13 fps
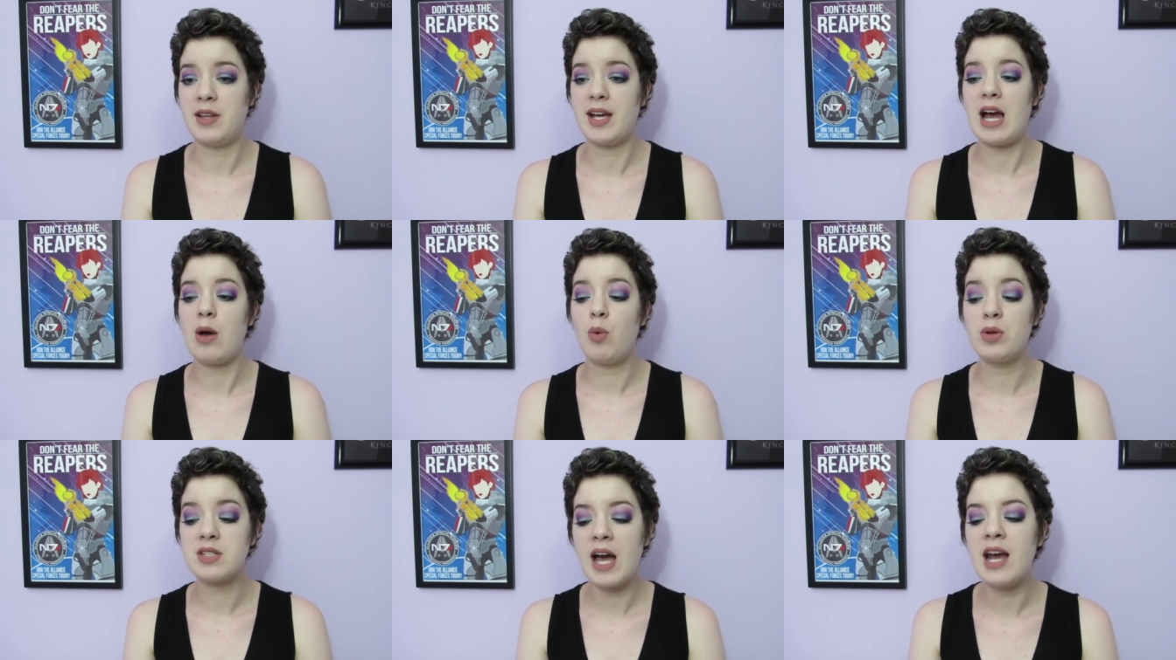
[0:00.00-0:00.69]
Like, I
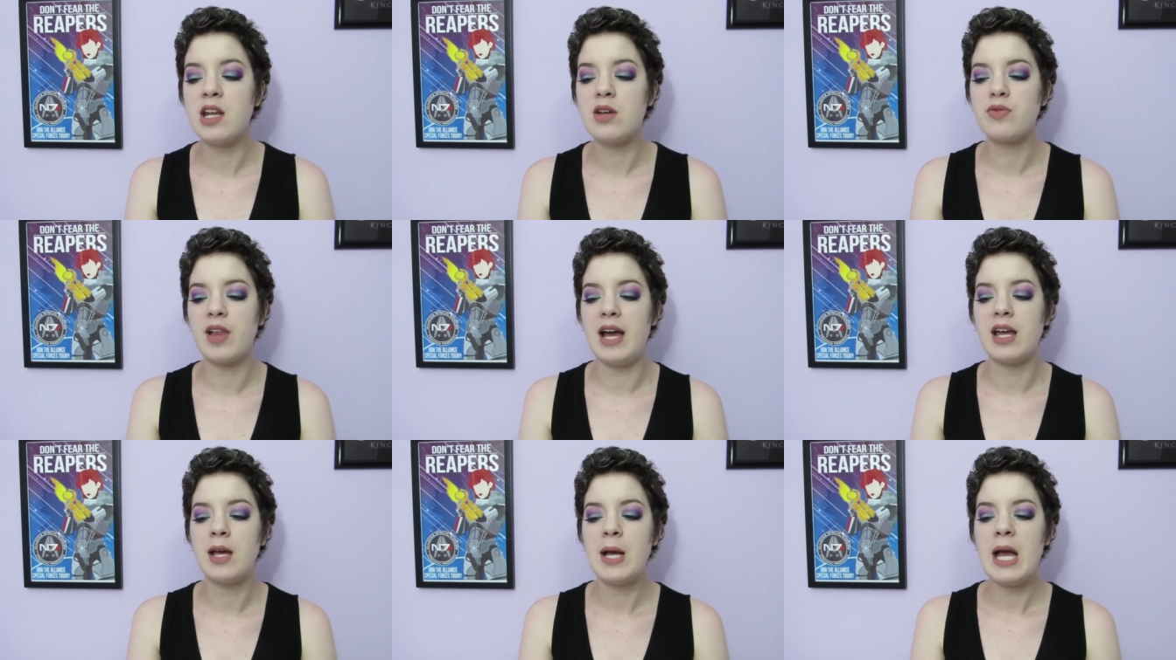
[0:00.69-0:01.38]
was kind of
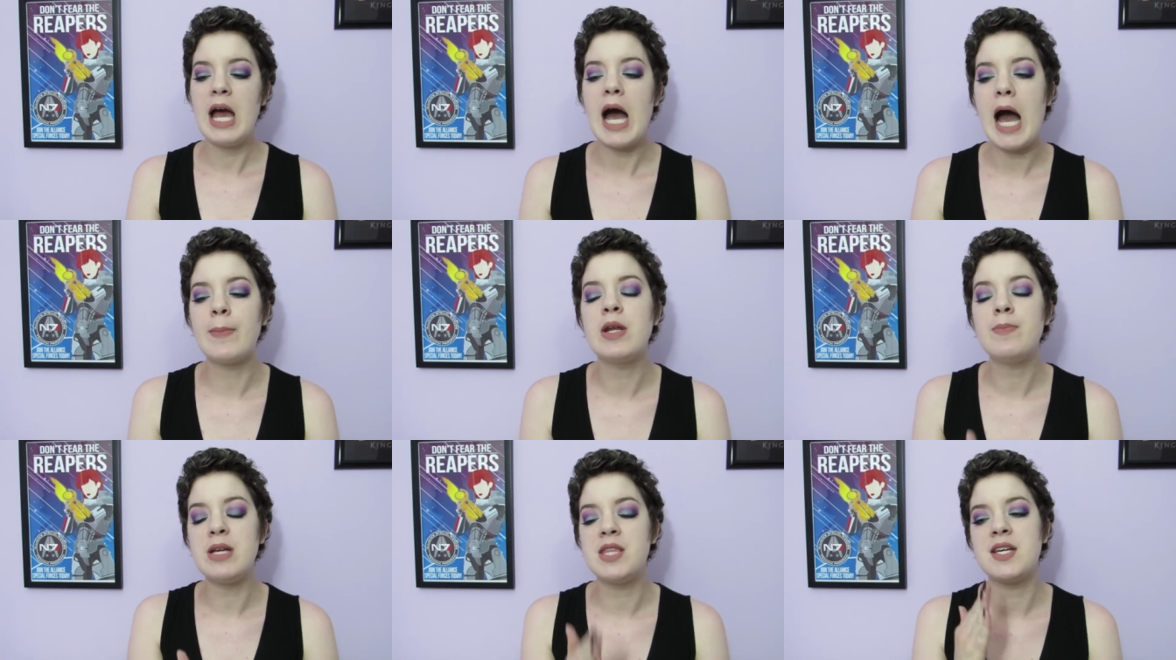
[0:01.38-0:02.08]
like, I'm
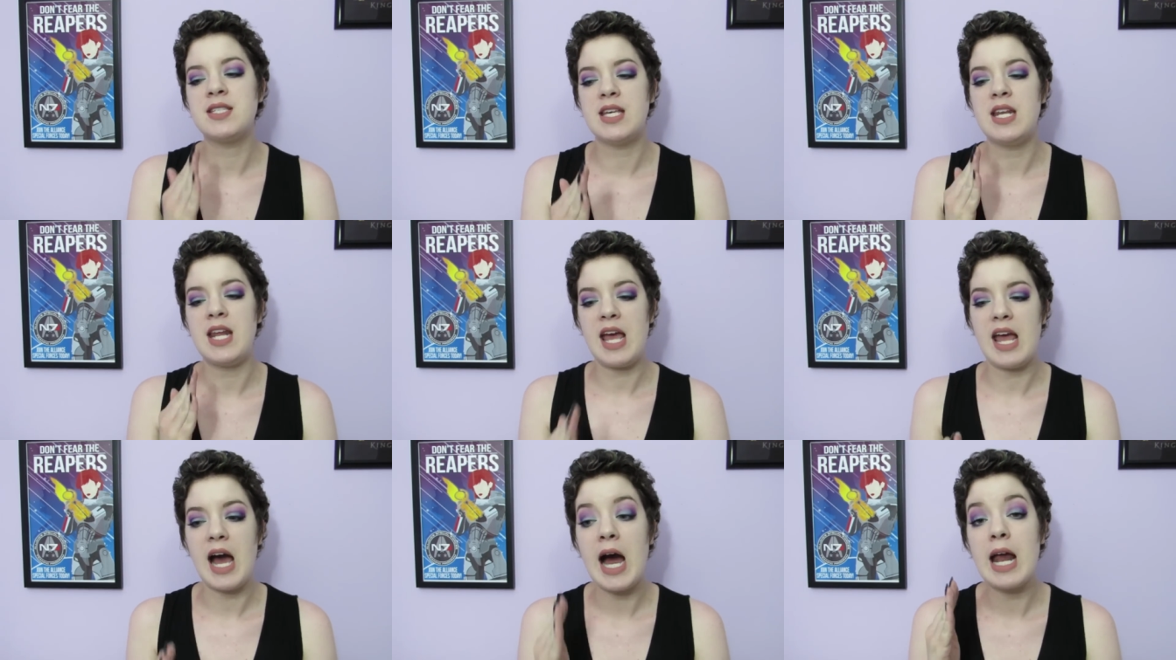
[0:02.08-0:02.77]
gonna beat this in
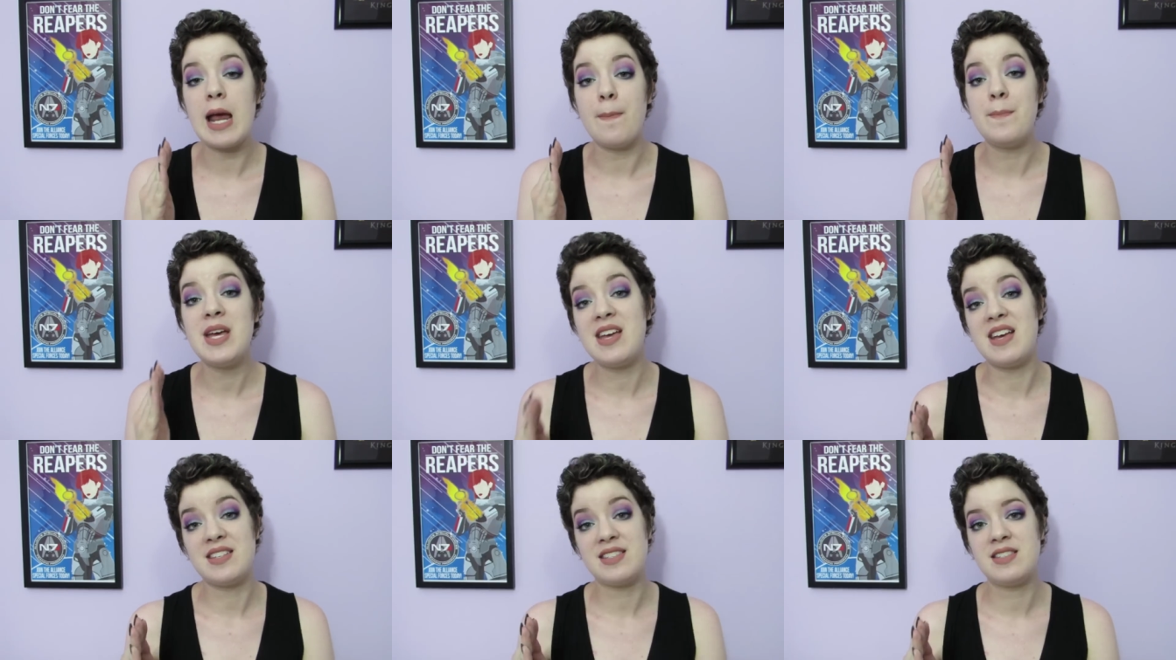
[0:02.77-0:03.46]
a I am
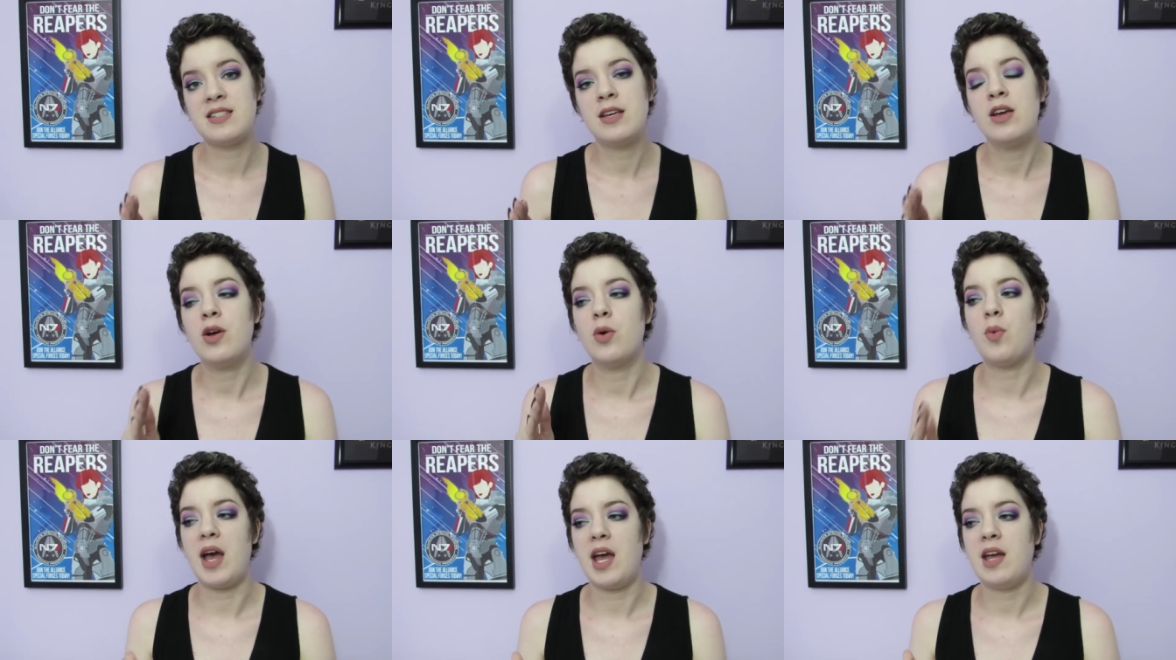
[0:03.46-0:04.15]
pissed
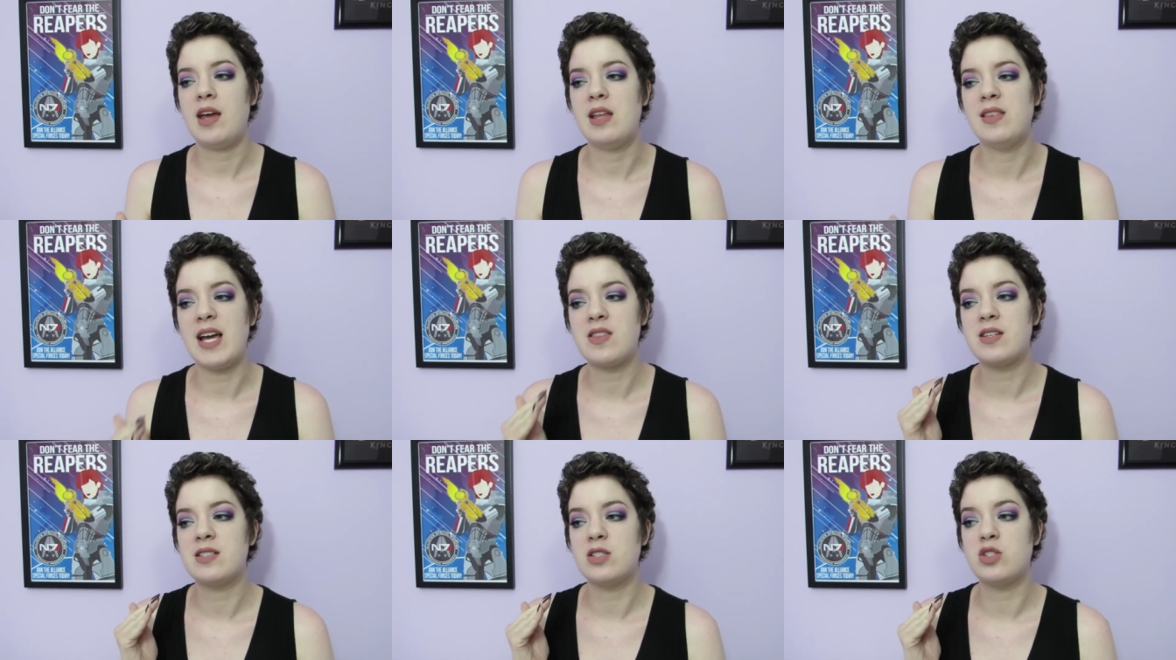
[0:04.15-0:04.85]
way, and
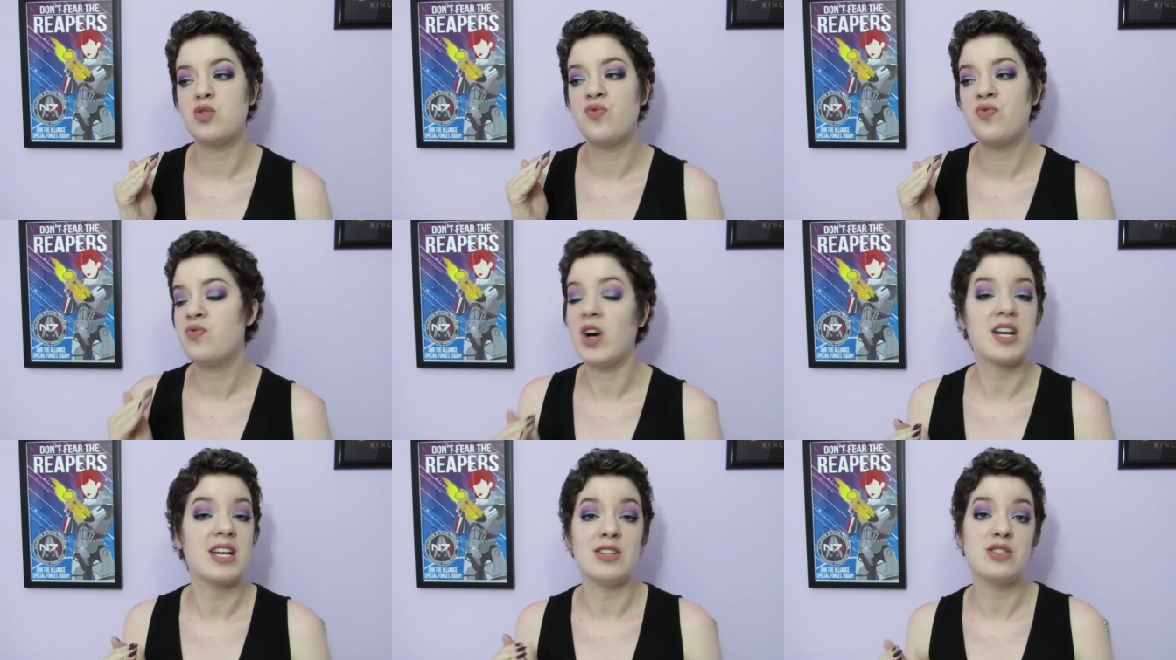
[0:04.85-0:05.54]
like, this is
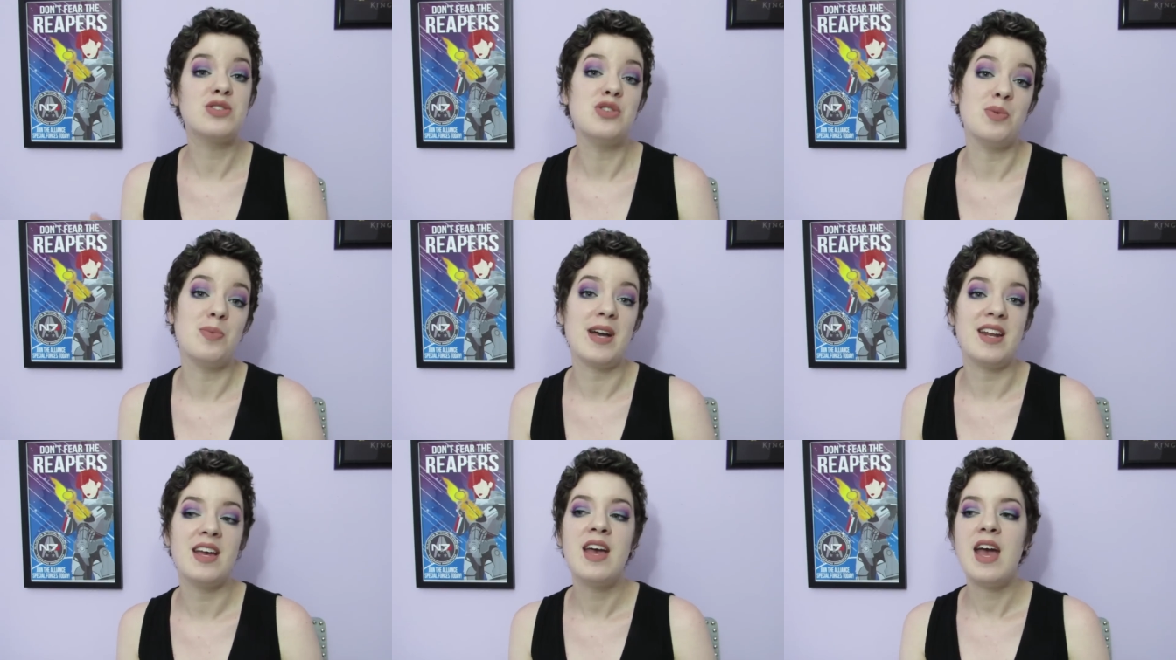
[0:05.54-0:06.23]
fucking
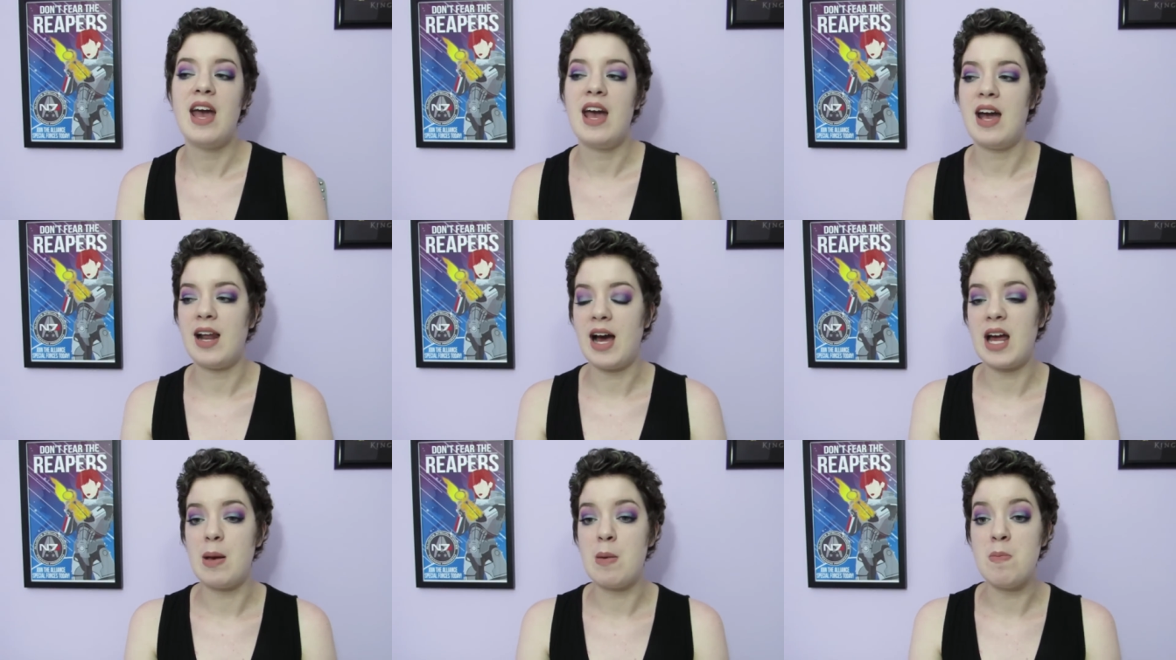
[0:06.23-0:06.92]
stupid, and
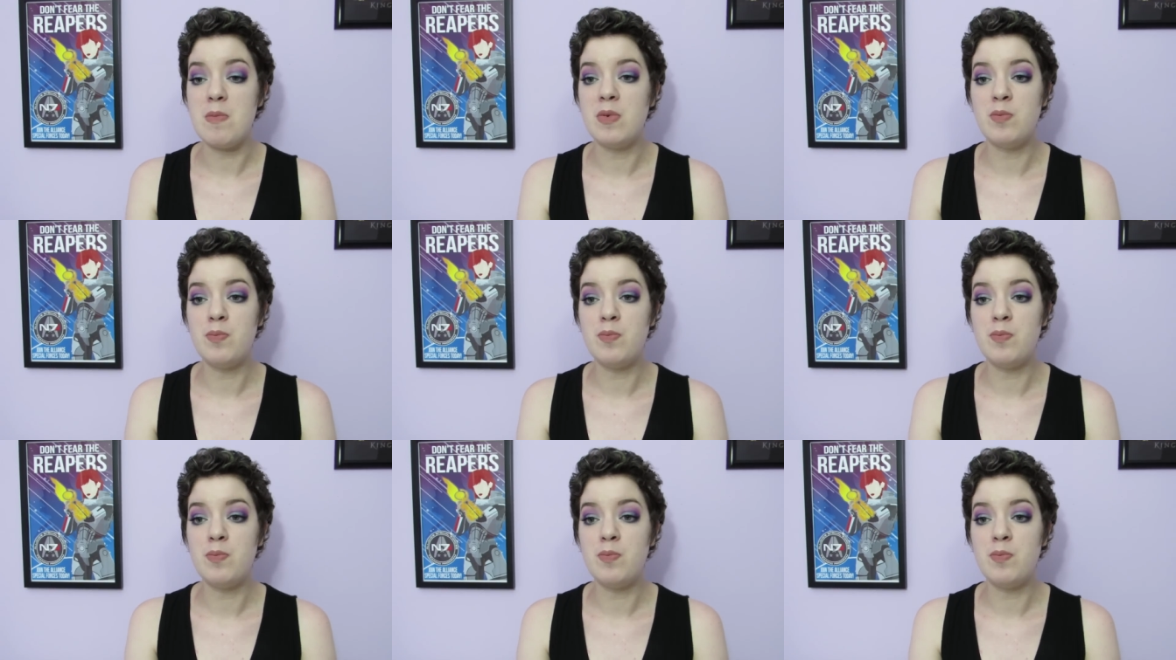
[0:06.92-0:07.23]
I am